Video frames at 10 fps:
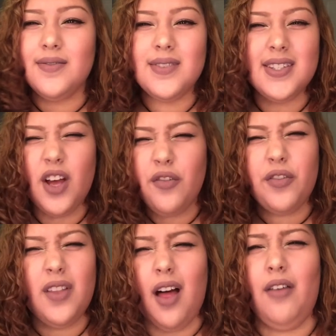
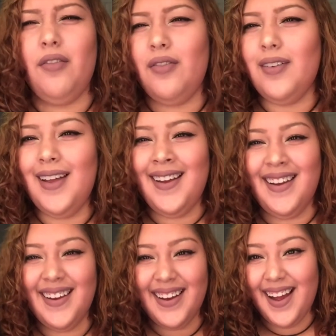self-love.
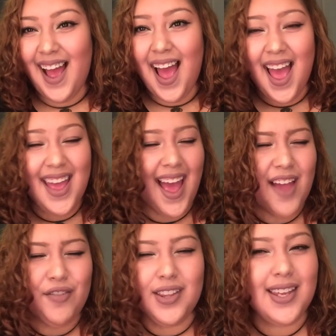
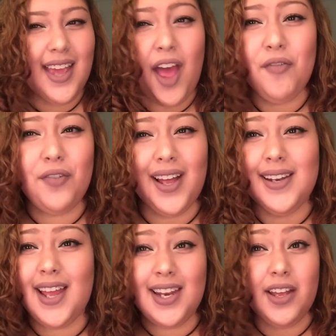I really can't
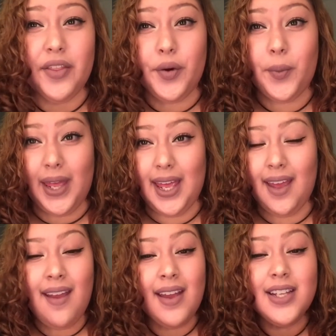find any other
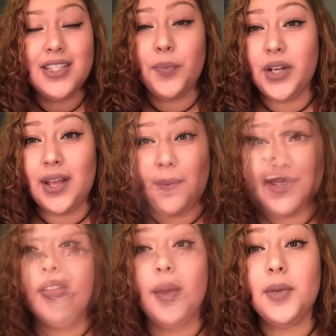way to put it.
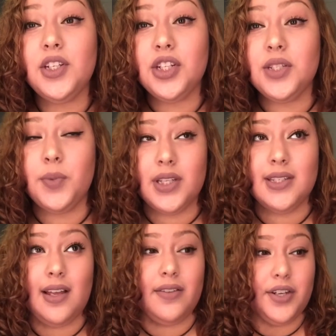Now, let me just put
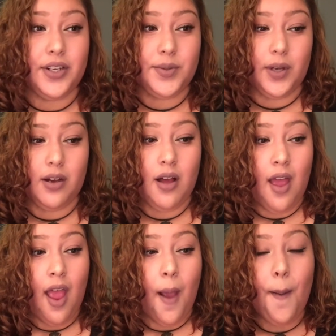this out there as well.
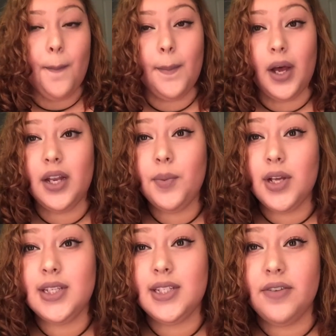Body
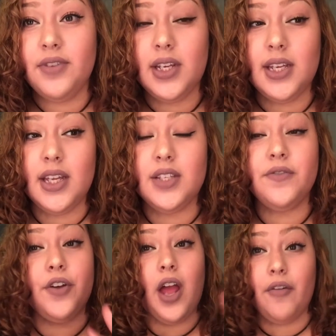positivity is
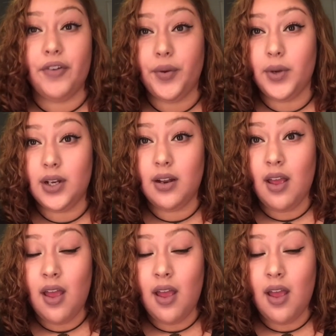for everyone.